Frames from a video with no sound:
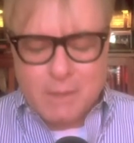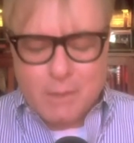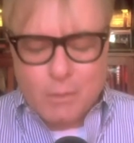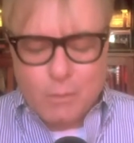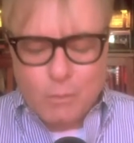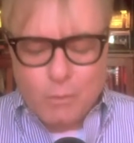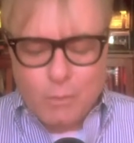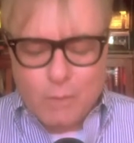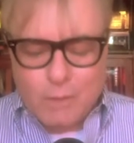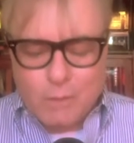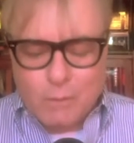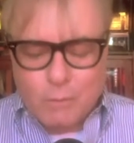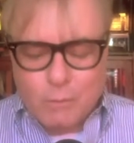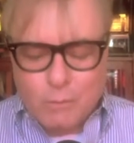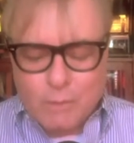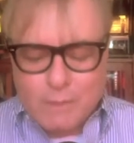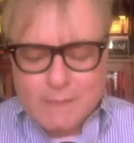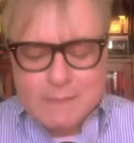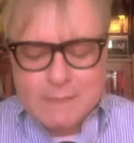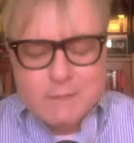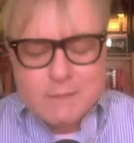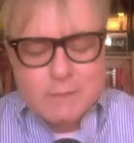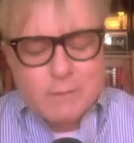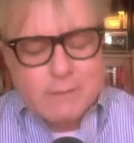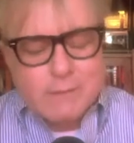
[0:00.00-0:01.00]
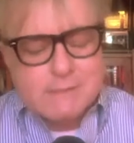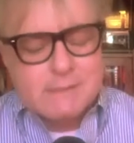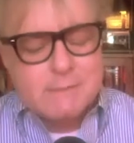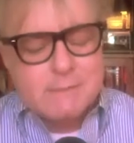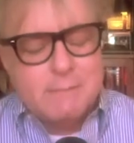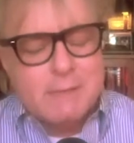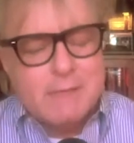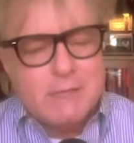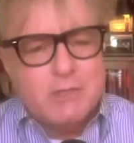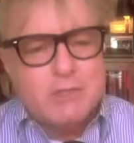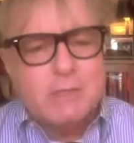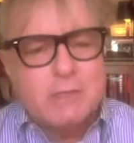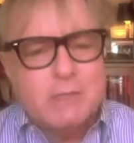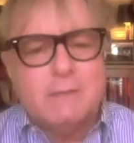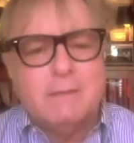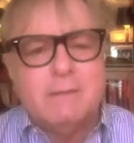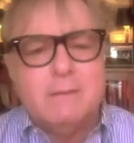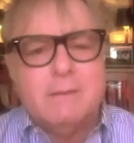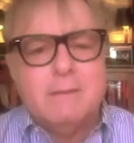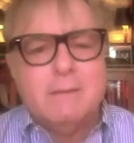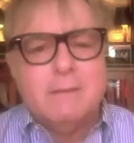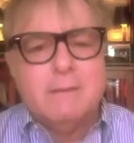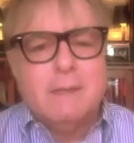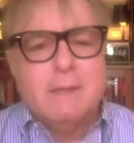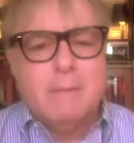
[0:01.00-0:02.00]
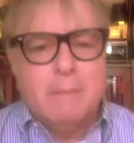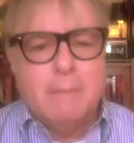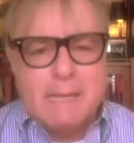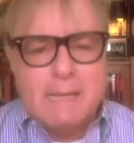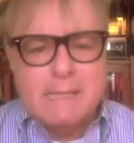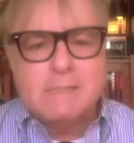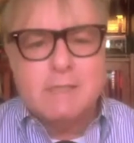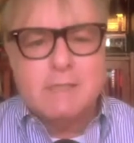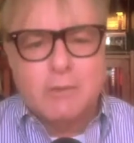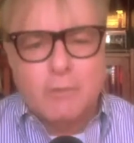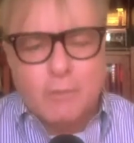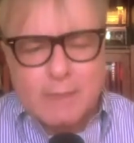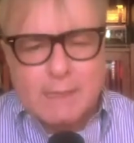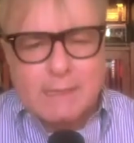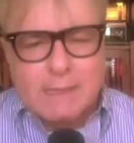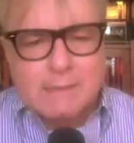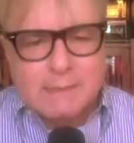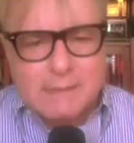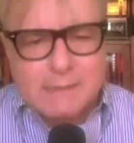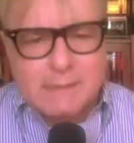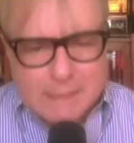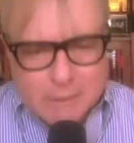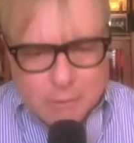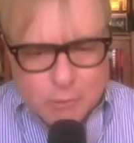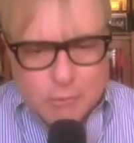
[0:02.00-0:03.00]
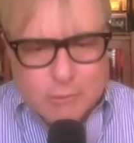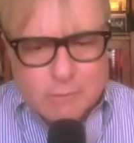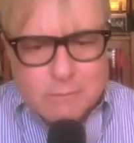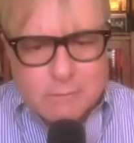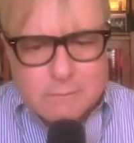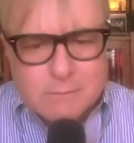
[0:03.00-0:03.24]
what in your estimation makes a great leader?